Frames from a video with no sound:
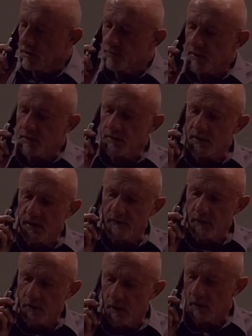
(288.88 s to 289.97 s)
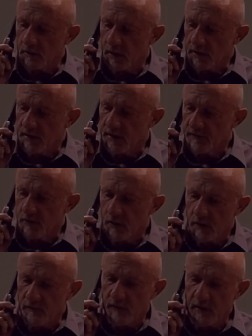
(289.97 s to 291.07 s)
Me and Victor have a road trip to the
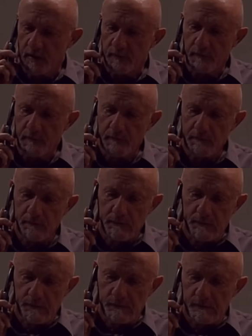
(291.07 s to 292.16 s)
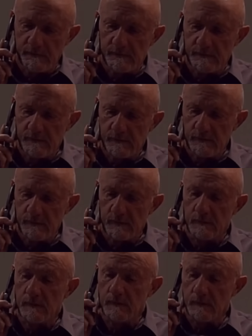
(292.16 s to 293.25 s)
desert planned when Gale gets to the safe house,
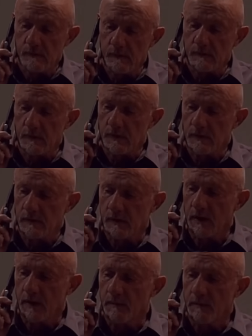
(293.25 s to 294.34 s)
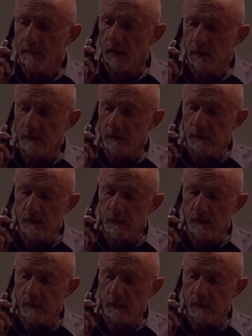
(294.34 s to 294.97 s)
and I'll give you an update when it's handled."